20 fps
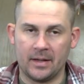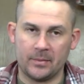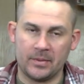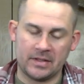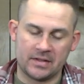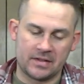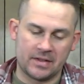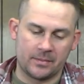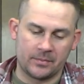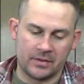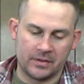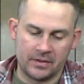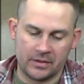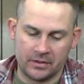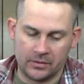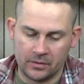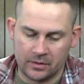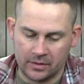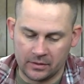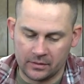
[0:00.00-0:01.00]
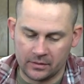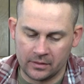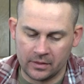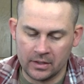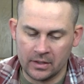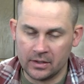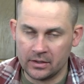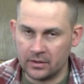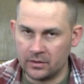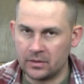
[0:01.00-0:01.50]
I mean, something that you
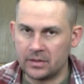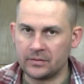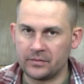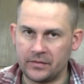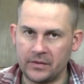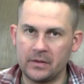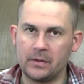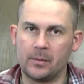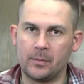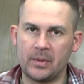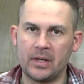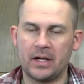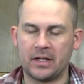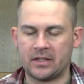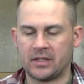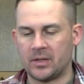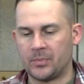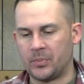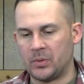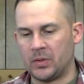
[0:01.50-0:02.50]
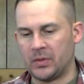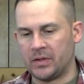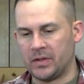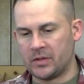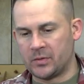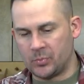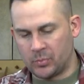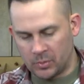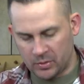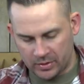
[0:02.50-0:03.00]
can fill a box up on
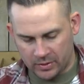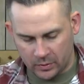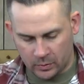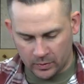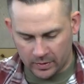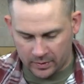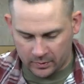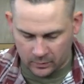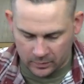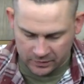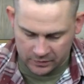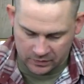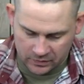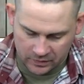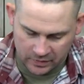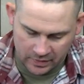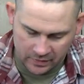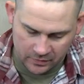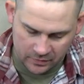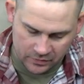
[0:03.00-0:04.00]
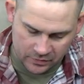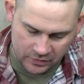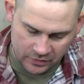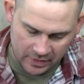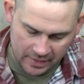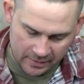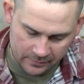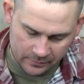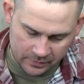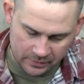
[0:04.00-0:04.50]
these pretty quick once you hit your stride,